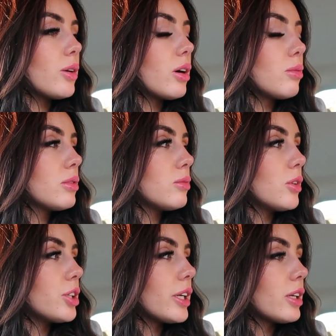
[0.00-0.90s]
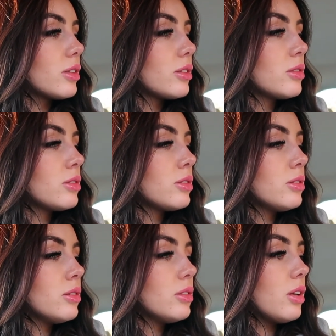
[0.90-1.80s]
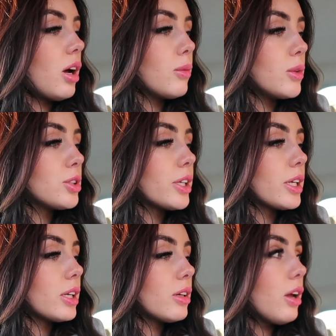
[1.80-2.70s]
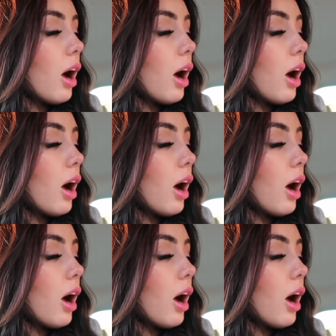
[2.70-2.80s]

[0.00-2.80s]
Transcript: I'm not joking. You wouldn't be able to touch me.